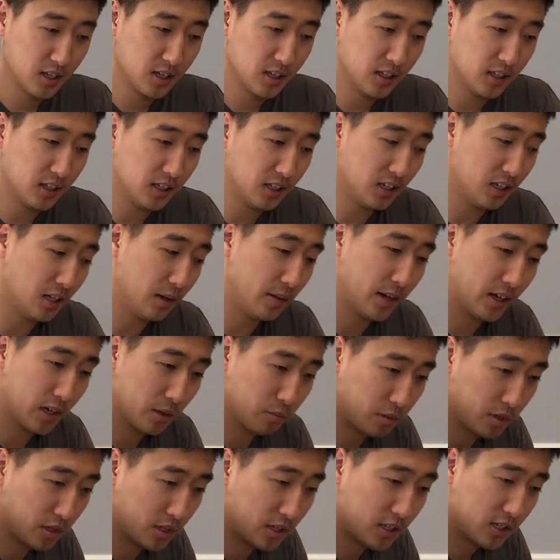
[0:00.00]
Um, I can
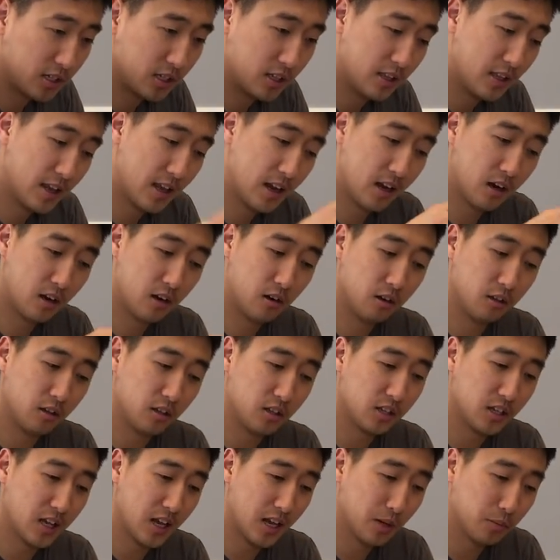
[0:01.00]
put this in there,
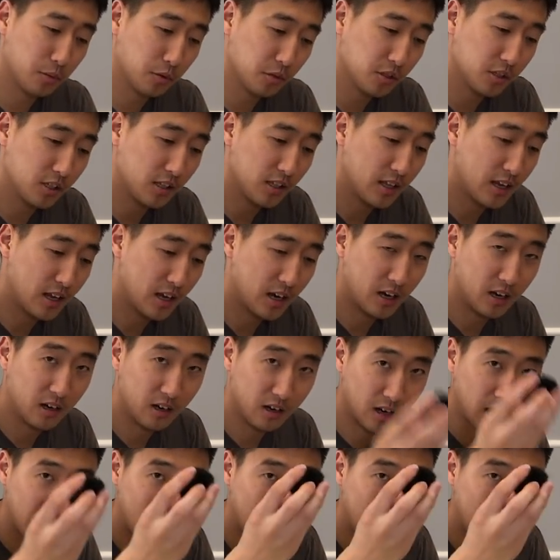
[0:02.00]
these cables in there.